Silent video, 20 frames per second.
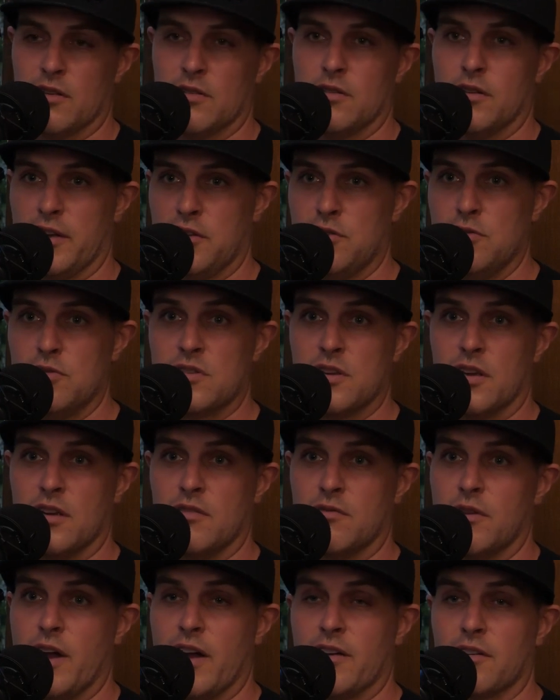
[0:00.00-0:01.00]
like you say,
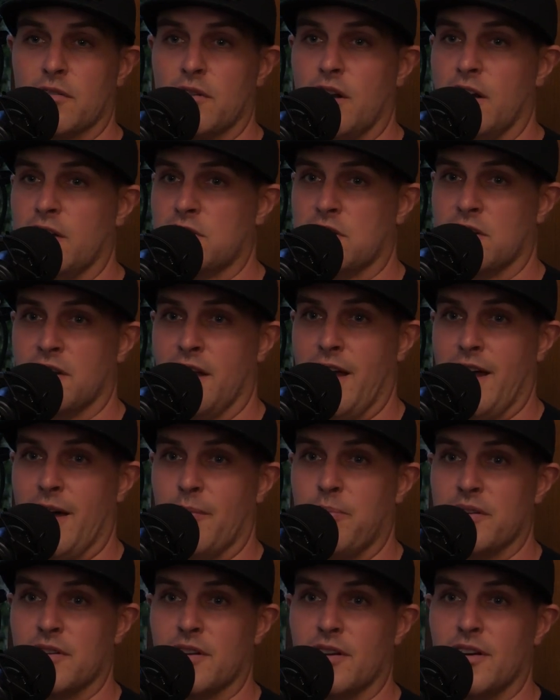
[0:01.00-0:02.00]
Ragnarok's going to
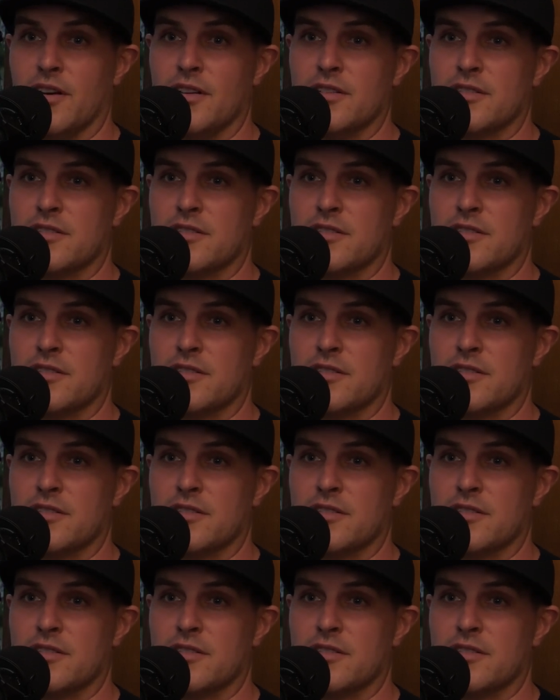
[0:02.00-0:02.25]
happen to us.